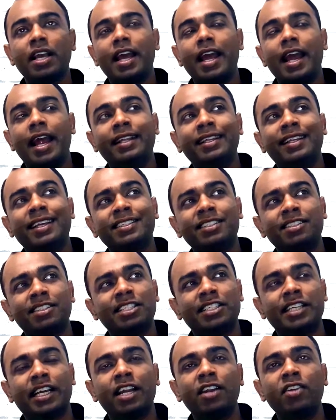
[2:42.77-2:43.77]
And the, the
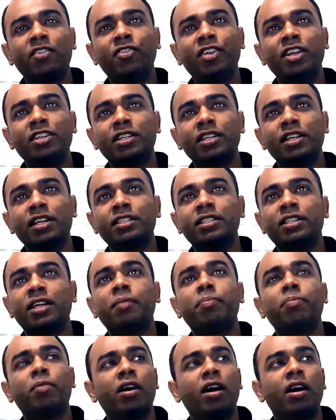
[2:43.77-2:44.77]
second reason is the
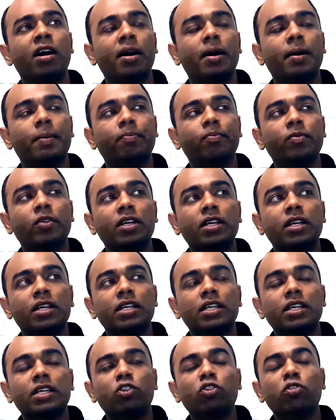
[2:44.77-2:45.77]
uh,
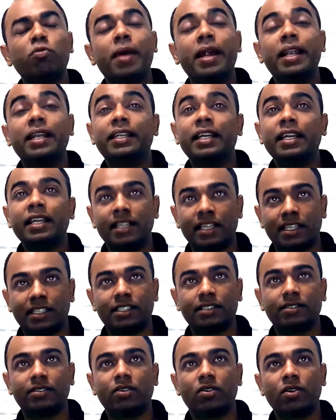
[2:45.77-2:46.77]
to maintain it.
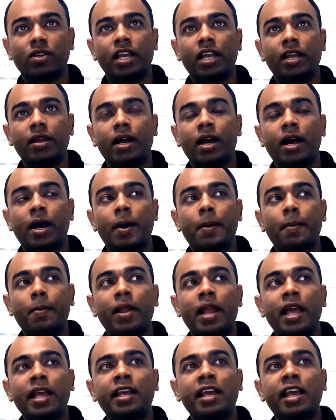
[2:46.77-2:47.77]
Okay, uh,
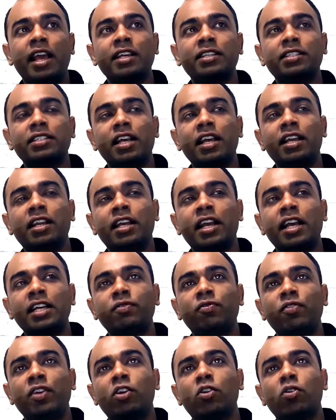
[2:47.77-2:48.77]
like case in case
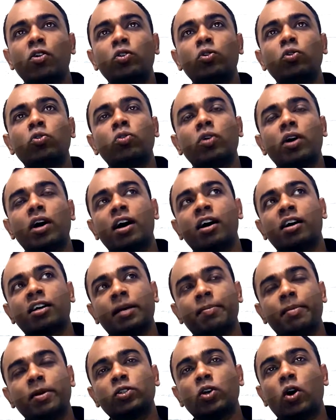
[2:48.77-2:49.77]
we go to uh,
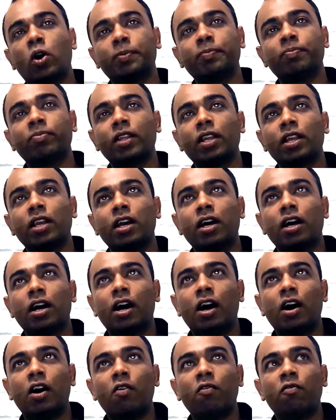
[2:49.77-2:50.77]
Amazon,
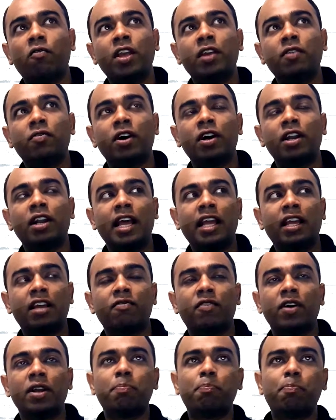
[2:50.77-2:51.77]
uh, we were like
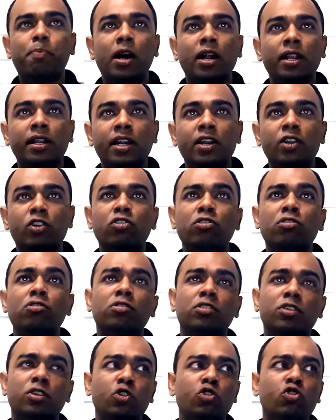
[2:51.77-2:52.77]
one partner
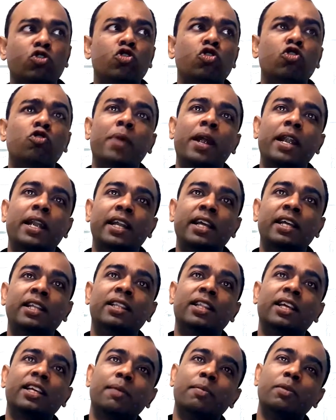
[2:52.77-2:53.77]
to to maintain
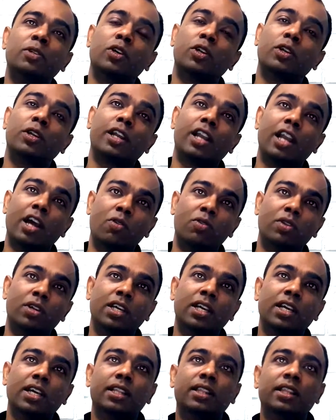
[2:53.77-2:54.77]
the Amazon cloud,
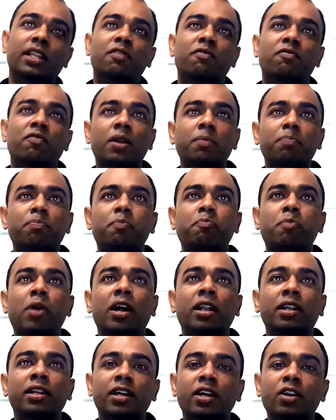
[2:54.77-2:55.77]
then one
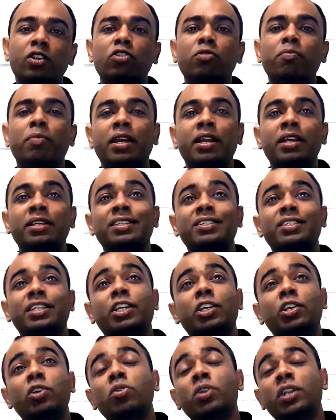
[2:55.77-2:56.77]
partner to manage the
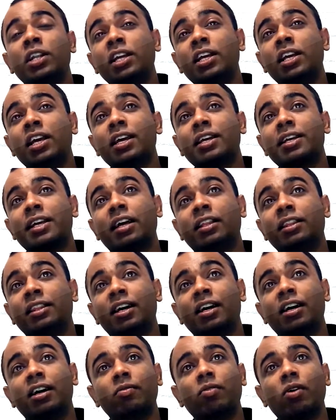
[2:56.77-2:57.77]
security and
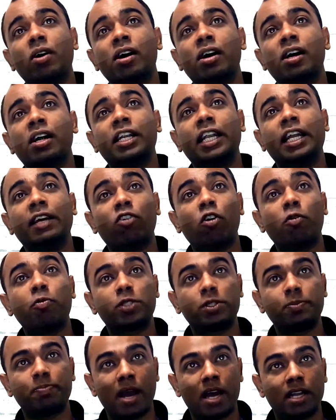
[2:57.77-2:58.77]
the
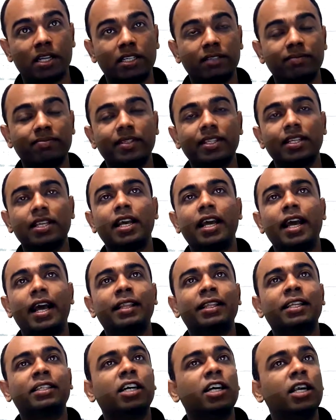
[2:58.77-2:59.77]
DevOps part,
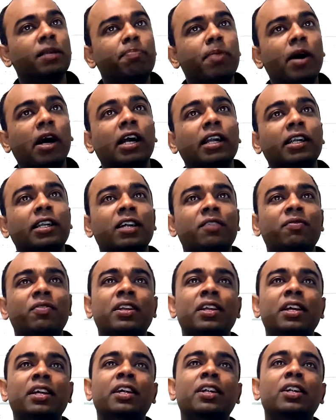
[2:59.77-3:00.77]
and the third partner we
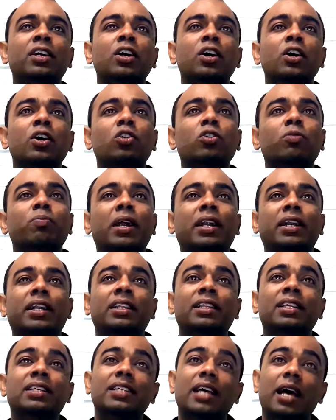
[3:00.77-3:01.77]
needed to maintain
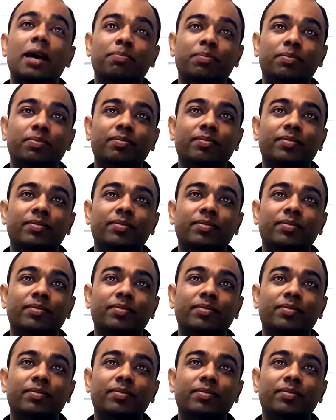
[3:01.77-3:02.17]
the SAP.